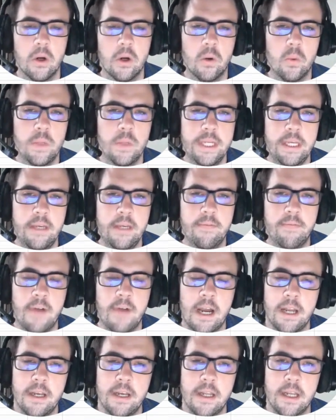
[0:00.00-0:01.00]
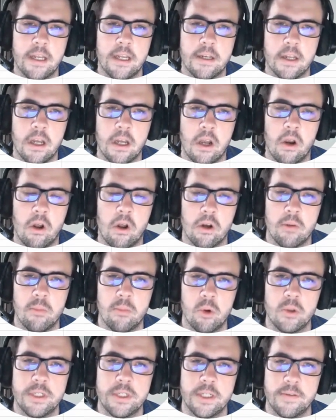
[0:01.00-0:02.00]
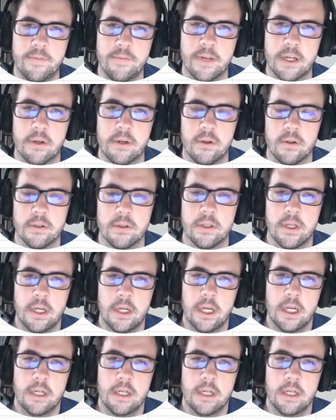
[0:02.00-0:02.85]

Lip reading: we finding it a lot more difficult